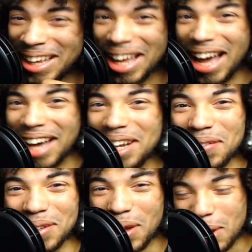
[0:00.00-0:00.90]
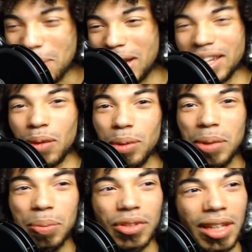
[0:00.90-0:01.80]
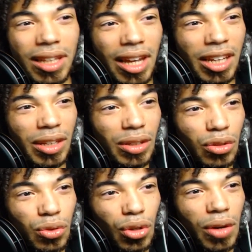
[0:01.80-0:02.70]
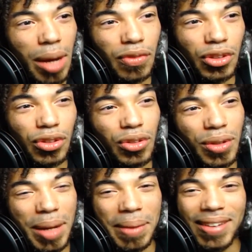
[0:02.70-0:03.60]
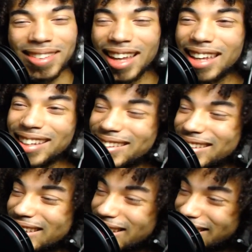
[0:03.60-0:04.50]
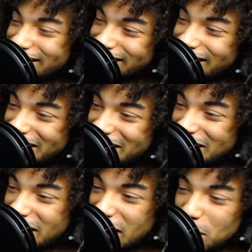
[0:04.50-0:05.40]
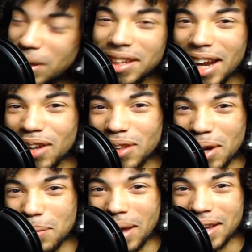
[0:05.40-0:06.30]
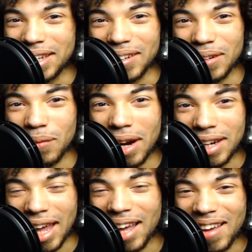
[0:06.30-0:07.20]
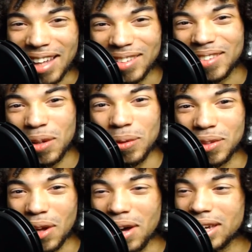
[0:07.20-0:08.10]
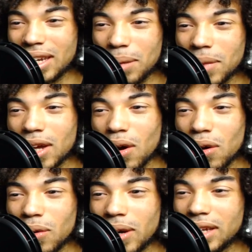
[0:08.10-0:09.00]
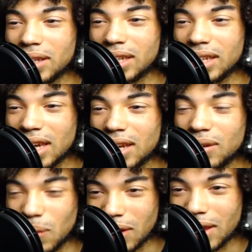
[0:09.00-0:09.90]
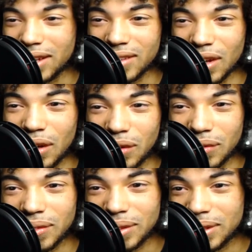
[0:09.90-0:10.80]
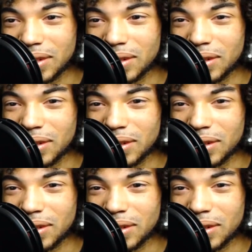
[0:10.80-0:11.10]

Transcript: I never thought about it. Like when people said like do Togami versus Tugami, I was like, this is easy. But then I thought about it right now as Ku's talking, and I'm like, oh wait, he can do all that stuff. Oh,